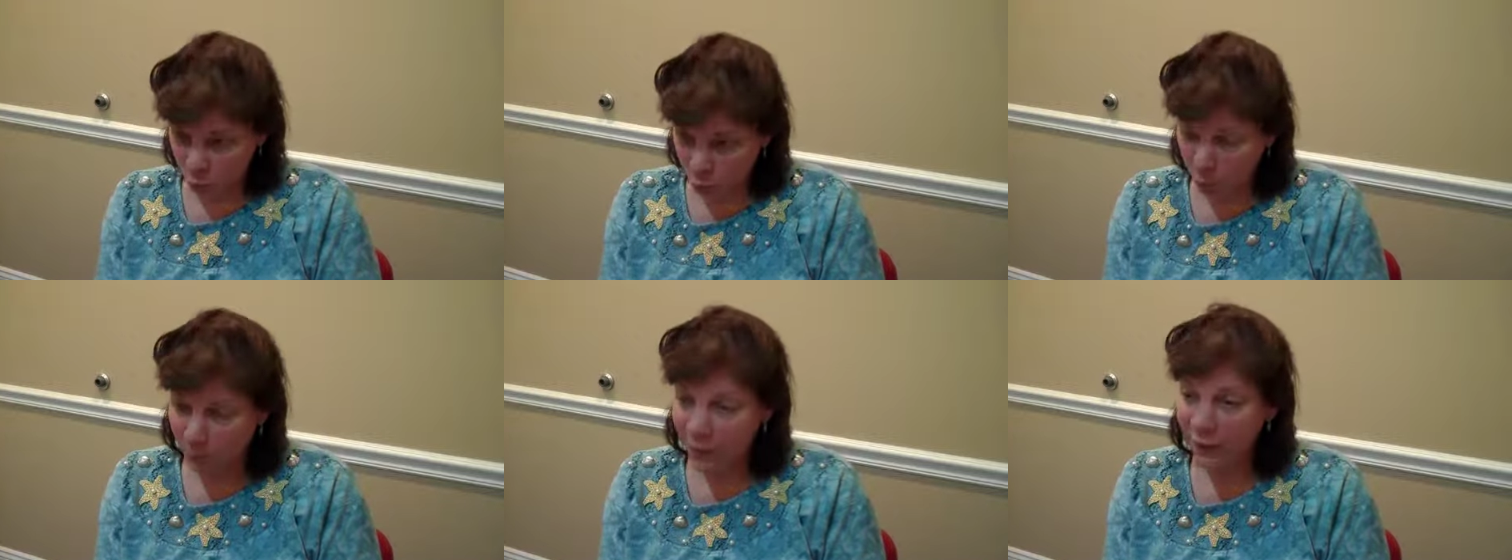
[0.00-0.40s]

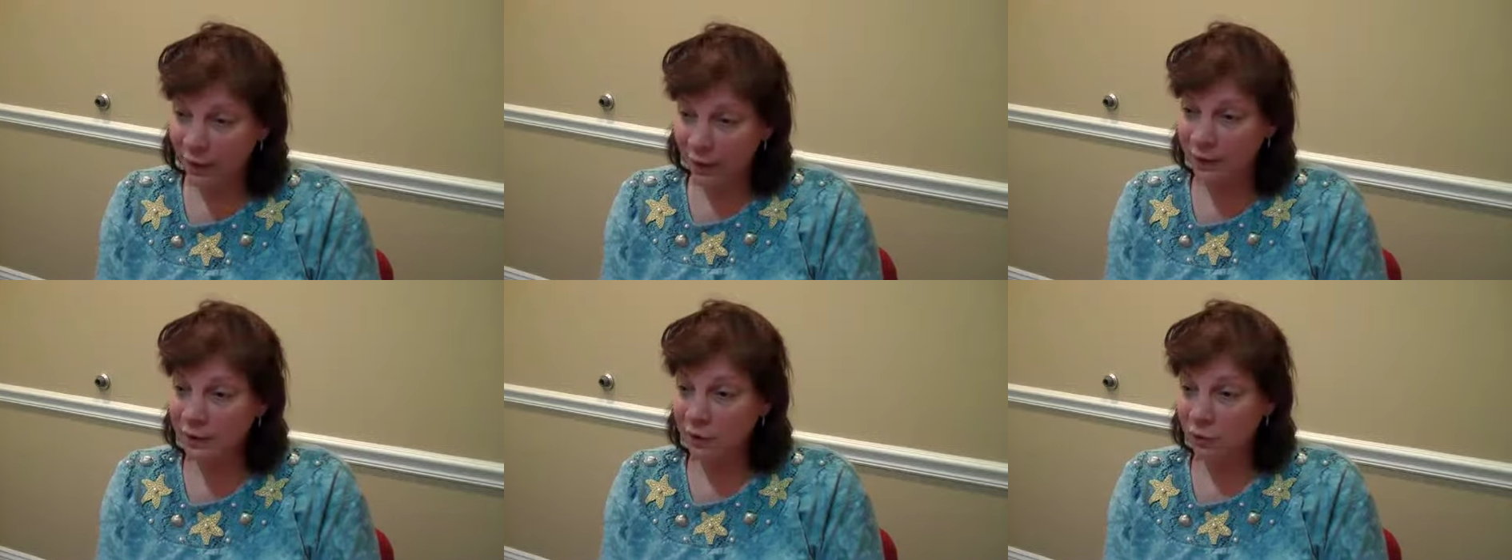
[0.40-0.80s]
my
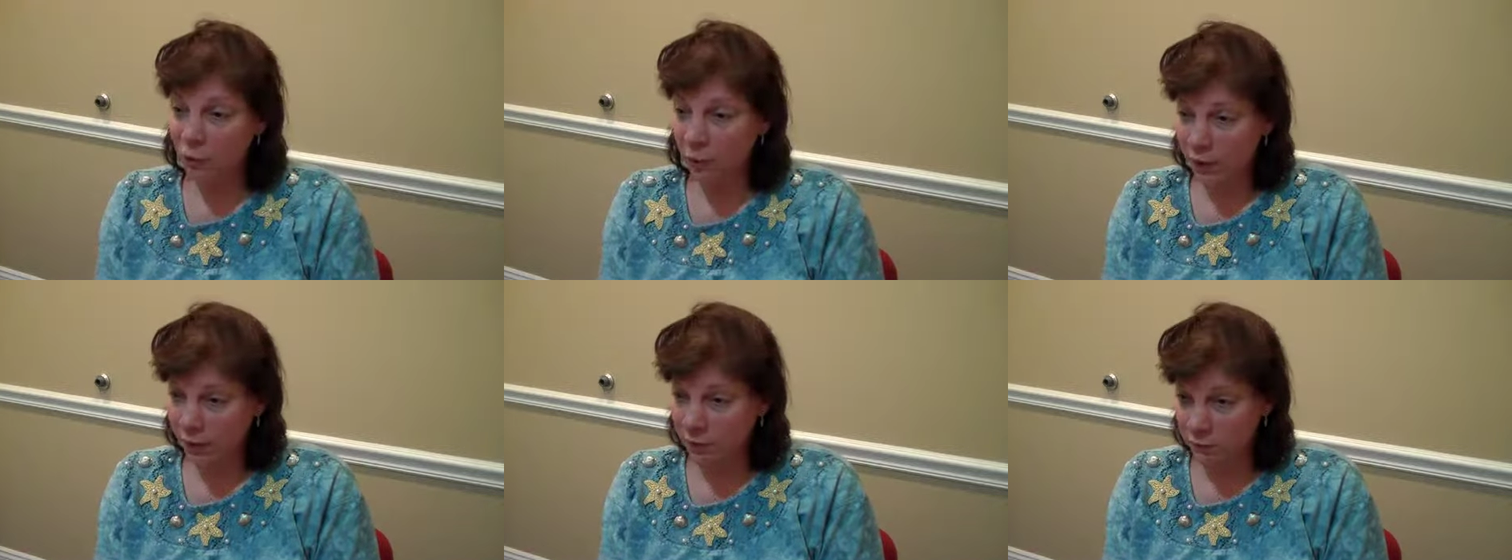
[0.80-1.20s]
ideal
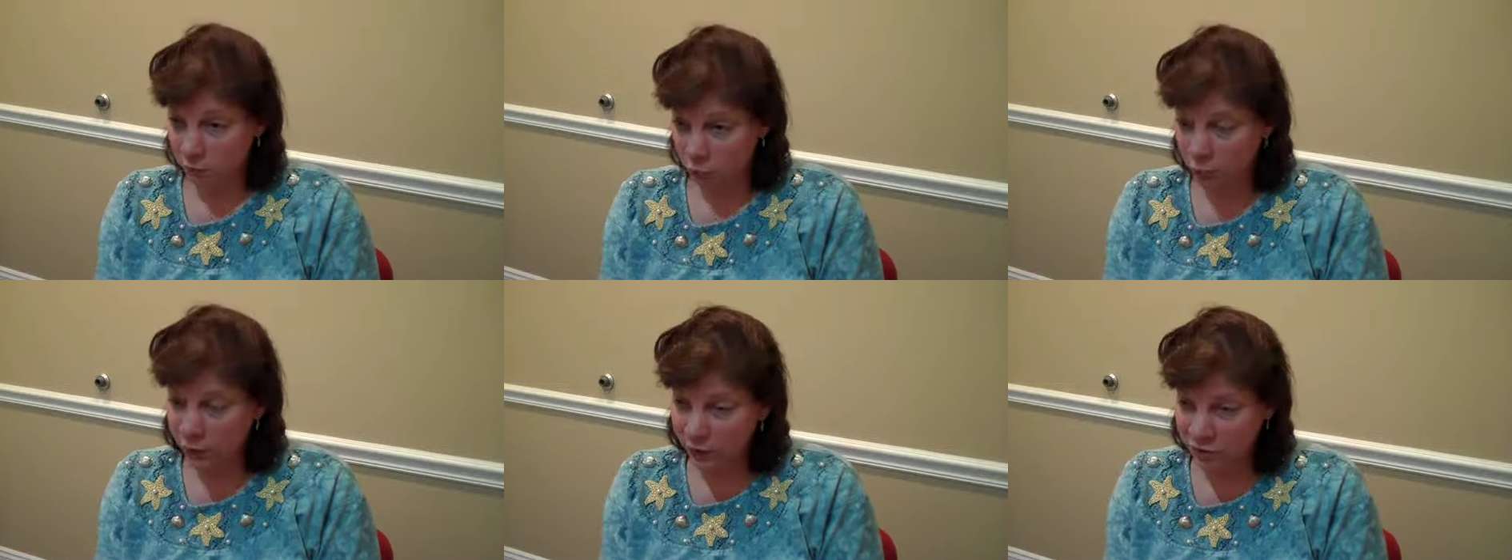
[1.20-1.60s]
weight
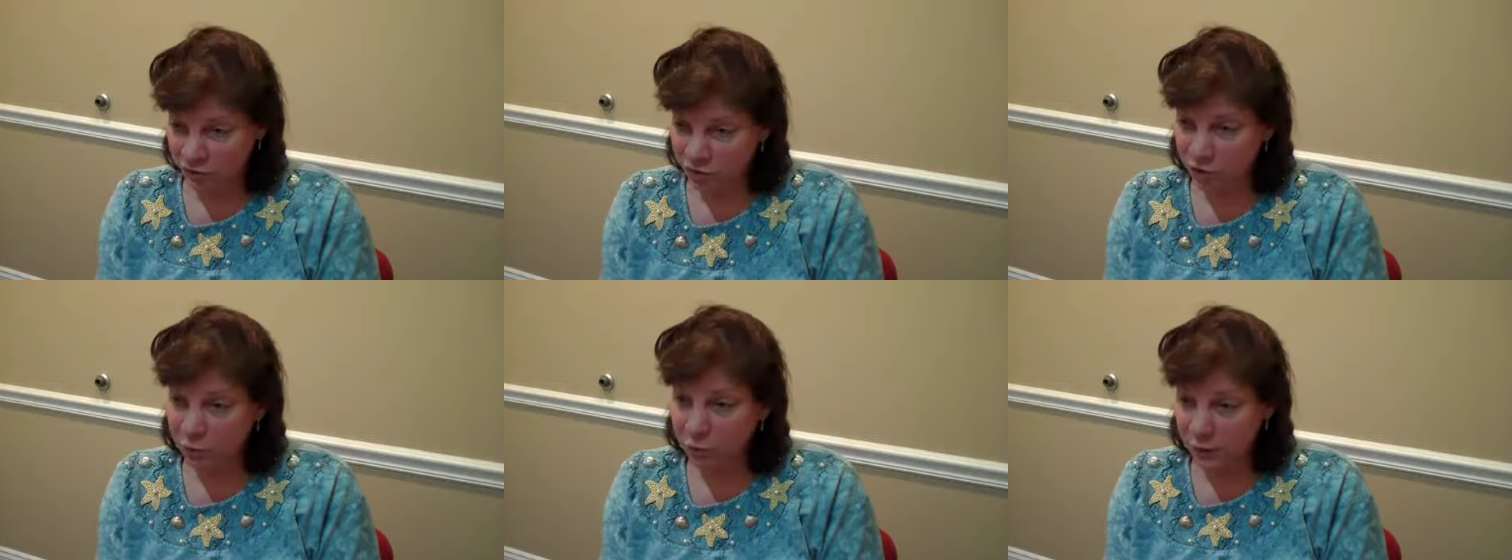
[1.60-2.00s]
where I
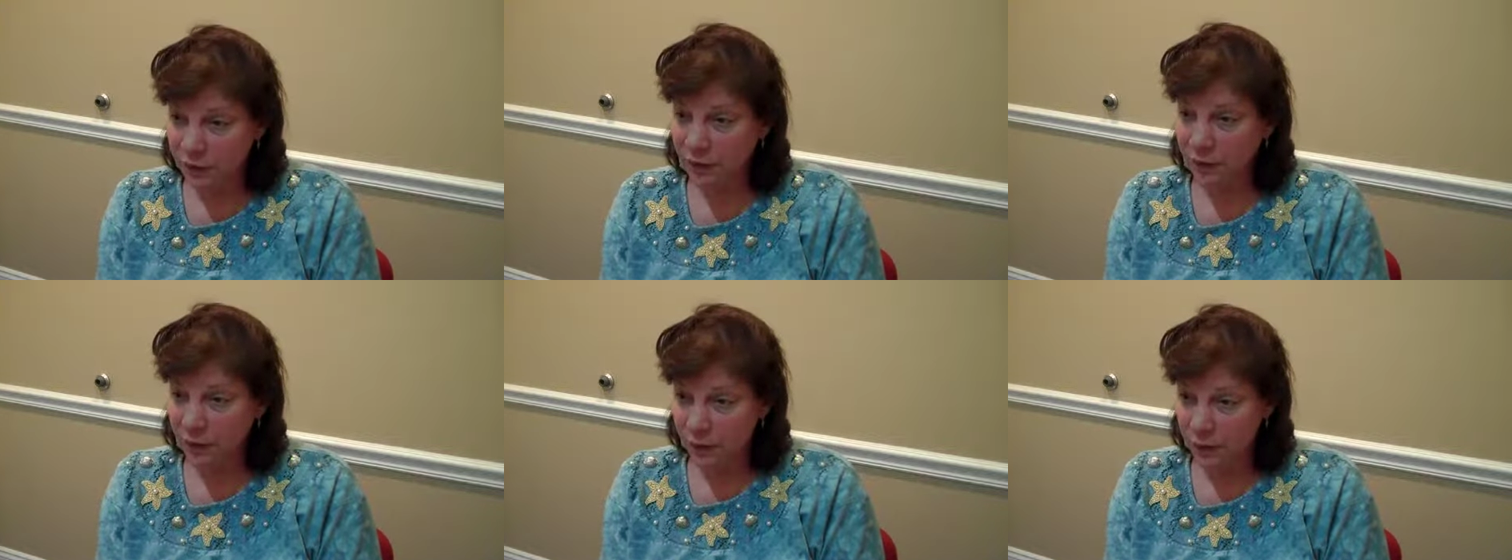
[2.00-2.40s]
should
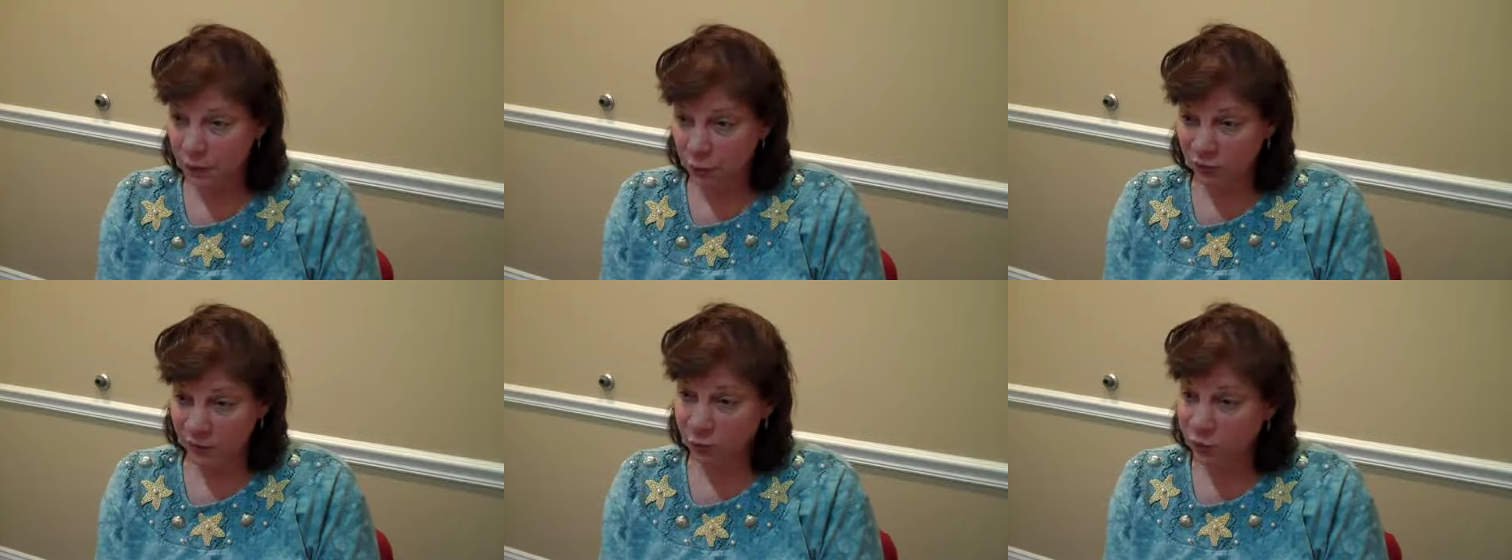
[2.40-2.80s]
be, and
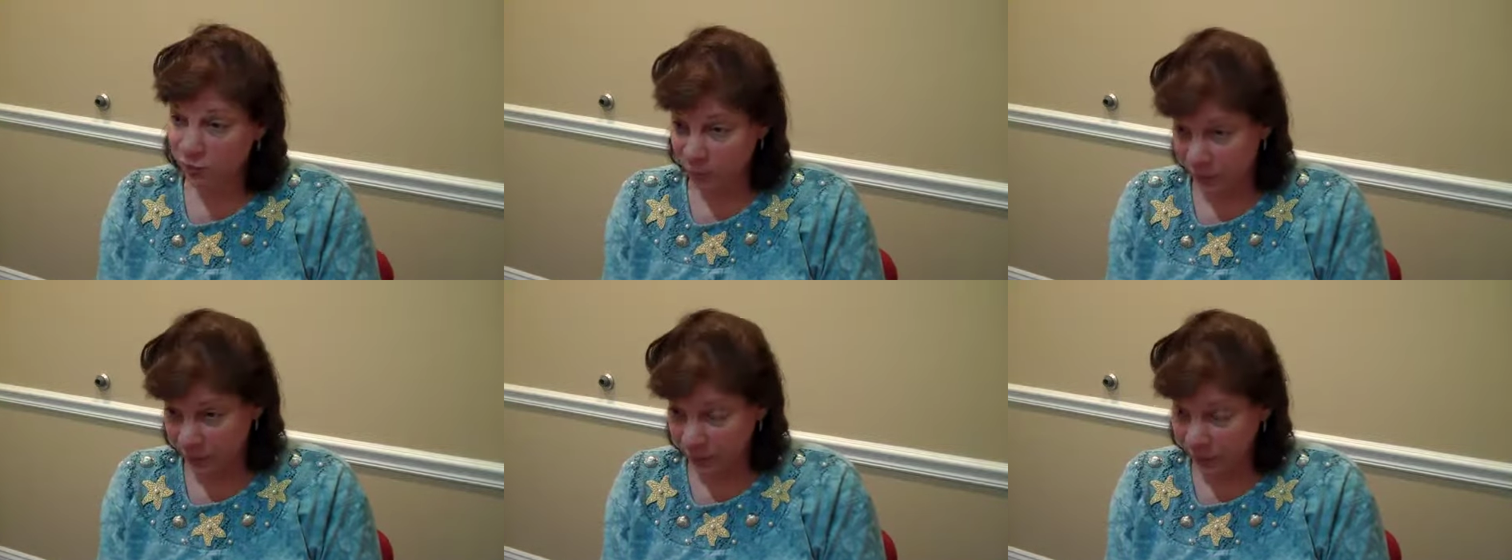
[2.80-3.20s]
I was able
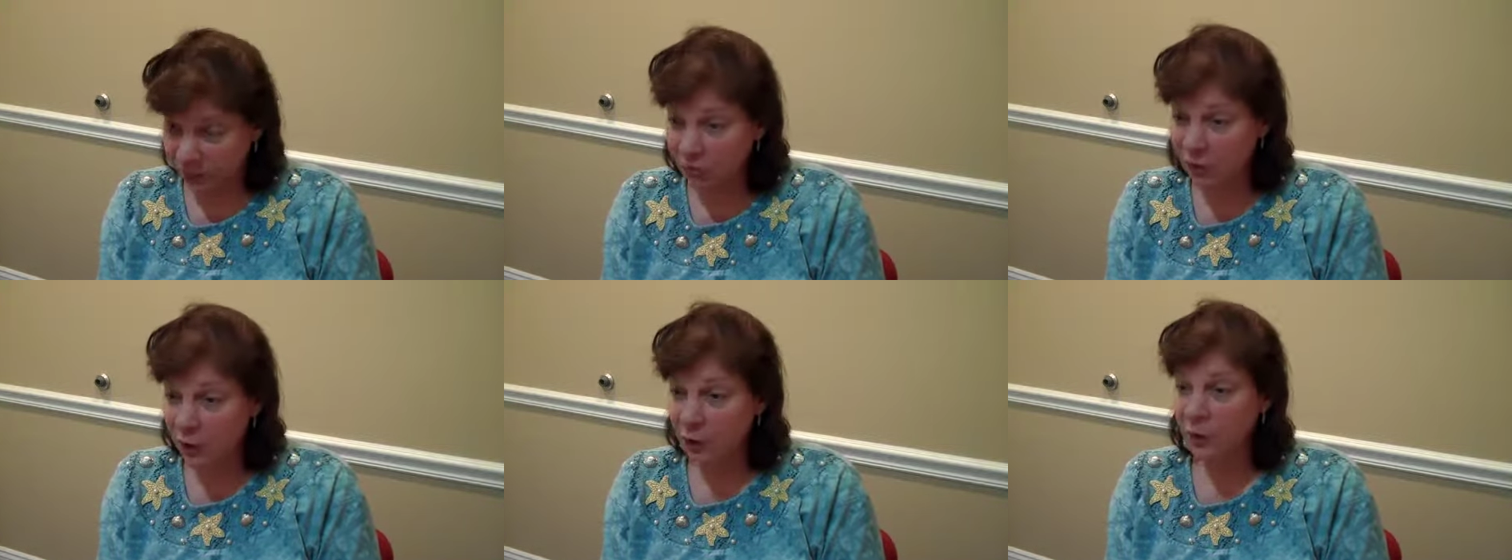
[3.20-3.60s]
to
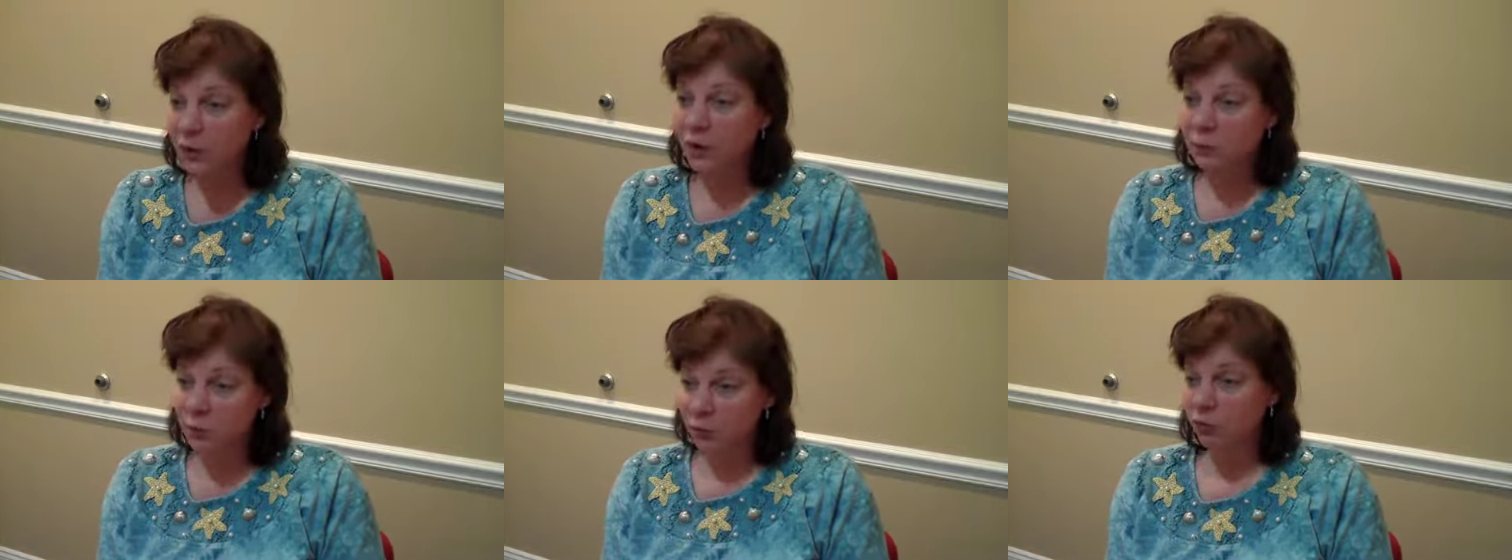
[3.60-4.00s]
get there,
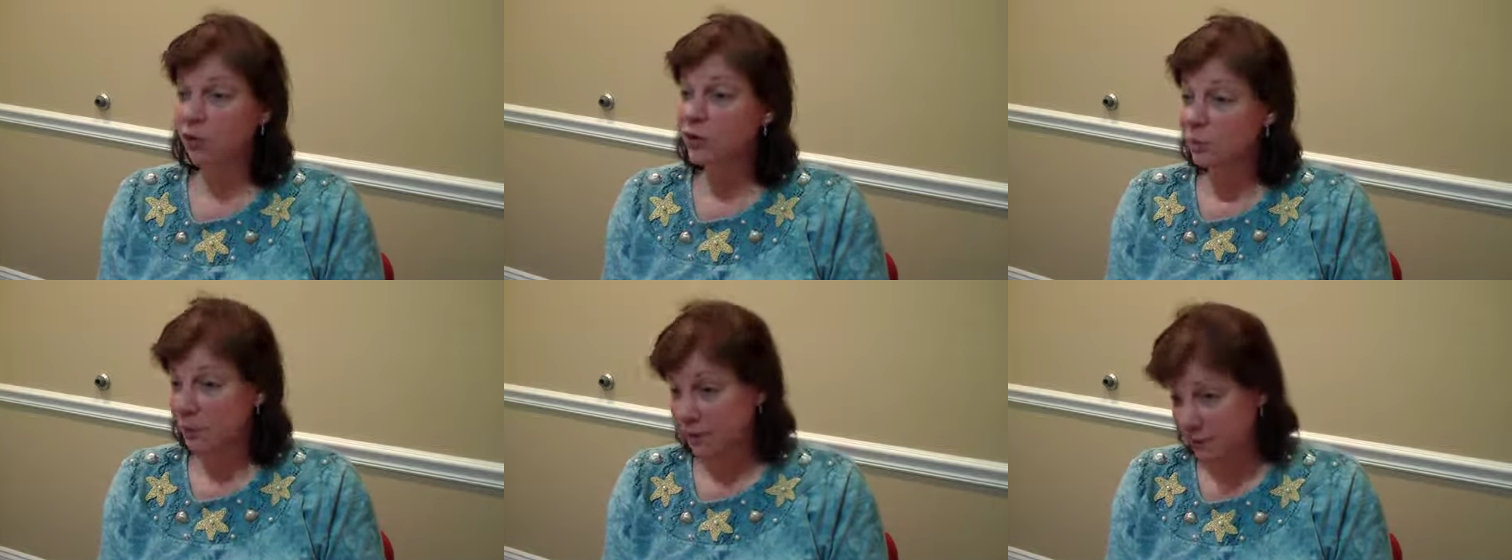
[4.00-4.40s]
but it was
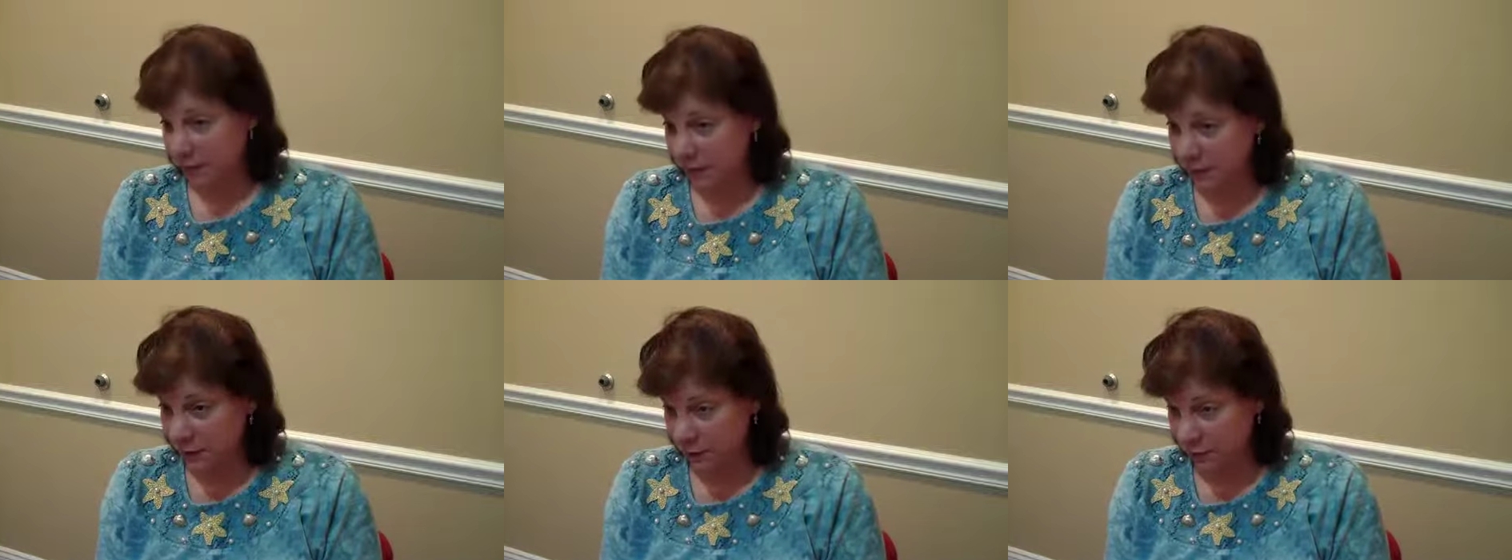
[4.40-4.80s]
hard to
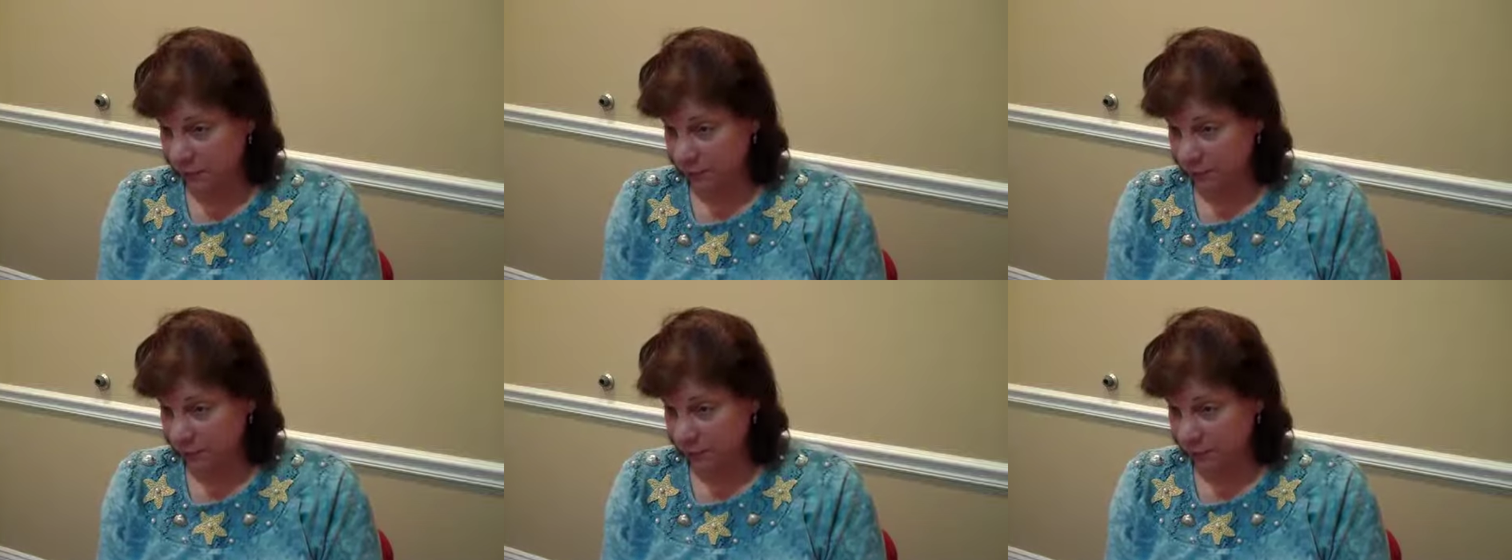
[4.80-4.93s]
maintain it.